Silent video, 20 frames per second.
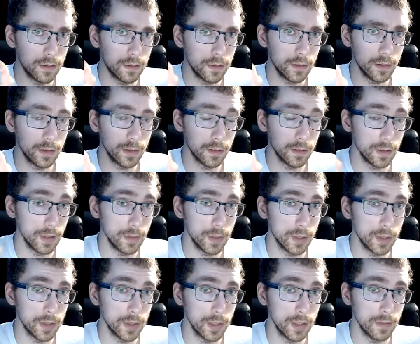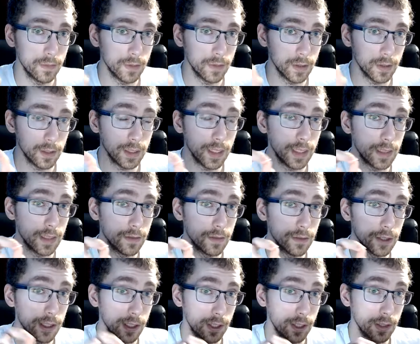their liberty for the sake of
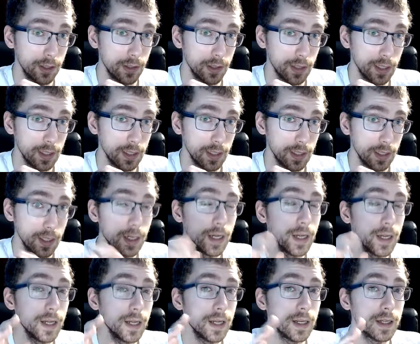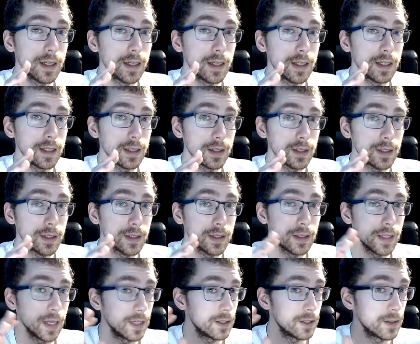security.
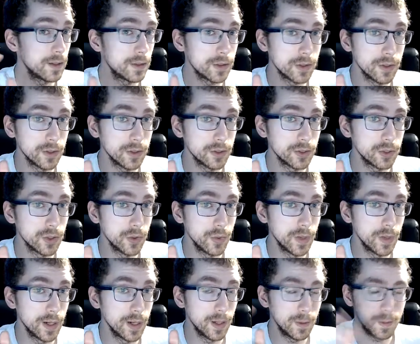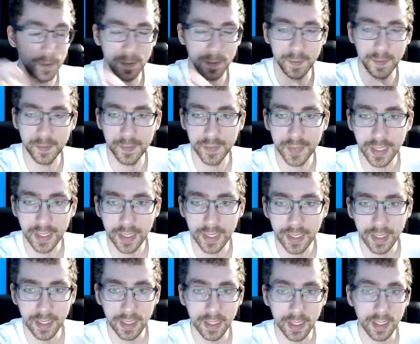That don't go so well.
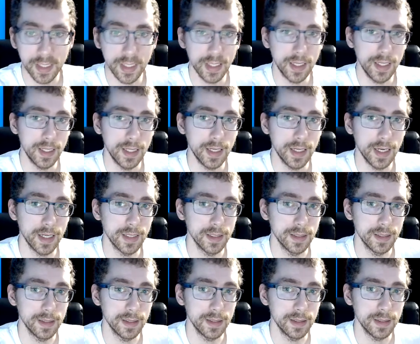And